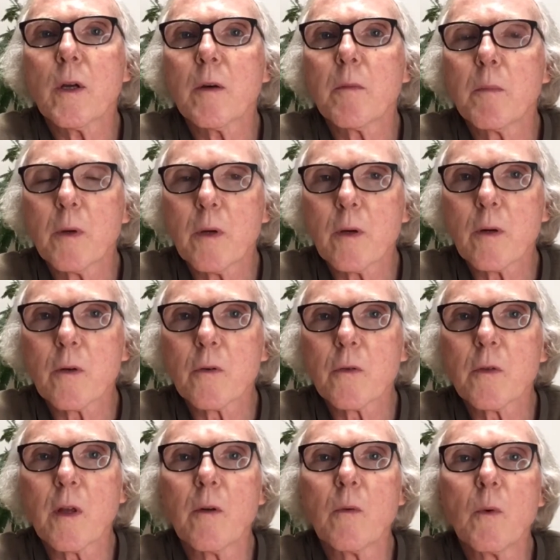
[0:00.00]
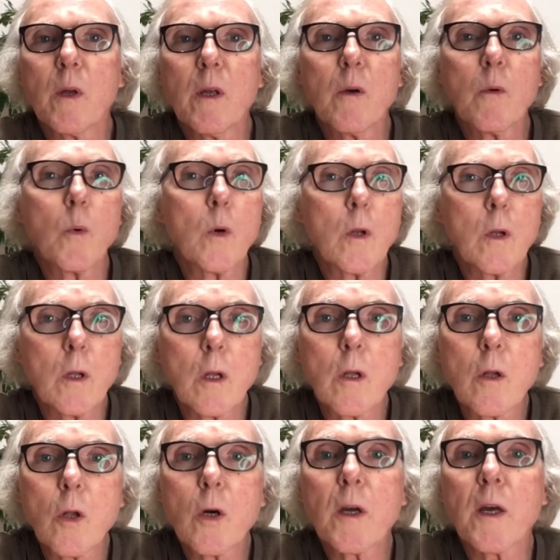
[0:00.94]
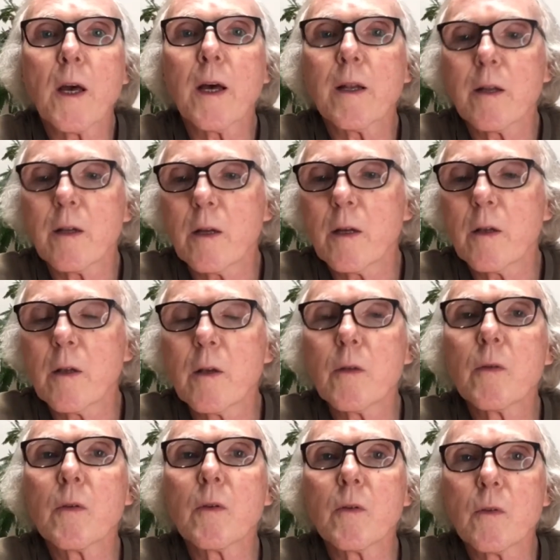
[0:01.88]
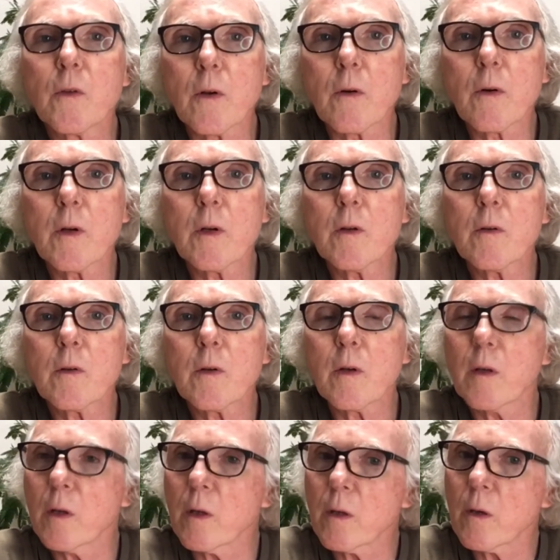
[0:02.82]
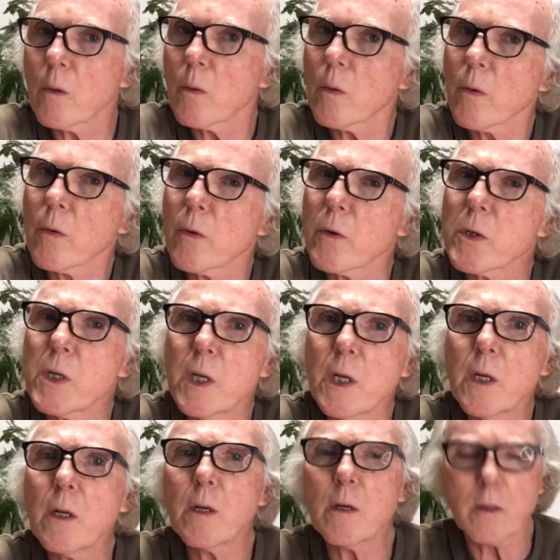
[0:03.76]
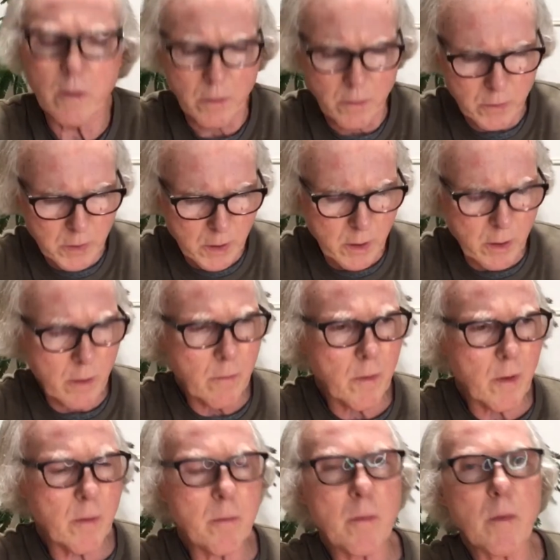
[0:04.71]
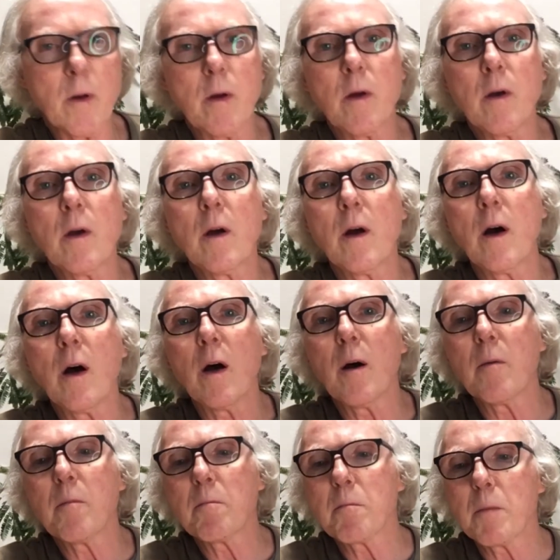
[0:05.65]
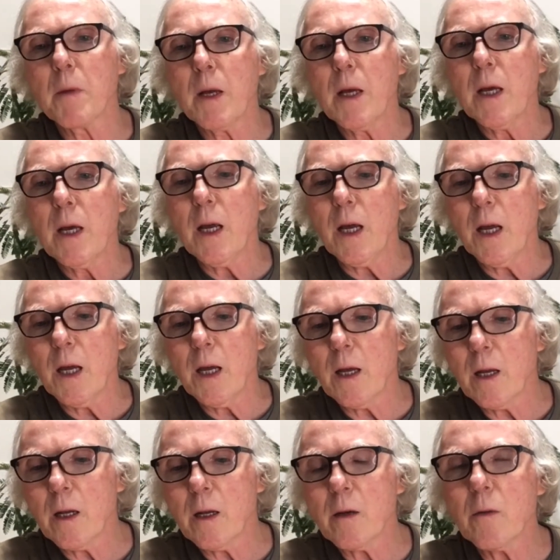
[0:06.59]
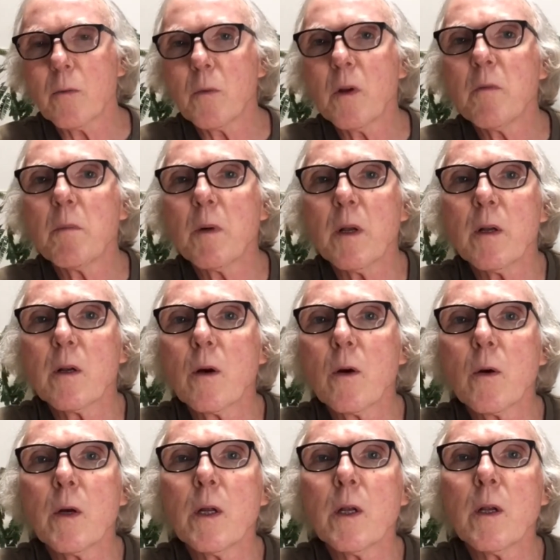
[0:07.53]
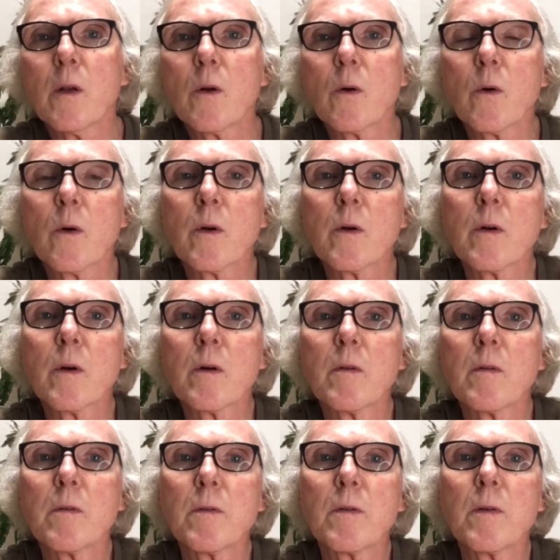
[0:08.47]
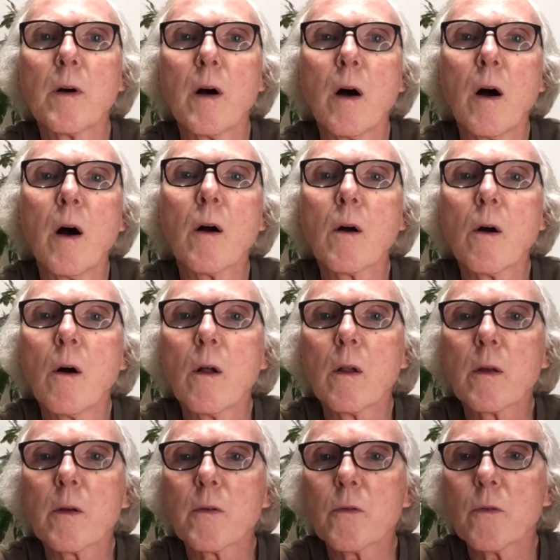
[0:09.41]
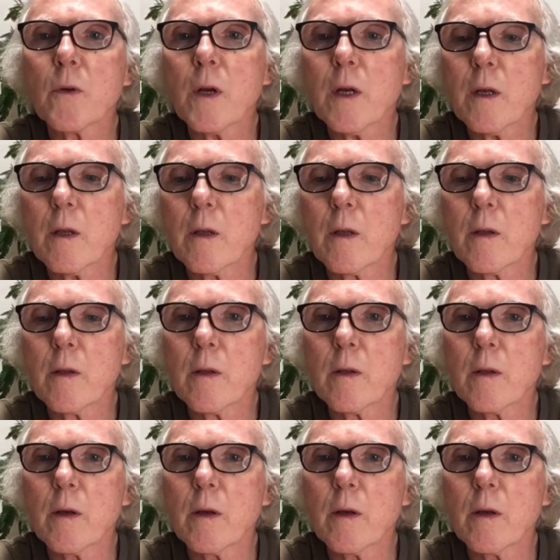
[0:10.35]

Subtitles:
beers that we will look at in this series. I think there were 13 of them. And we've been going in order of alcoholic strength,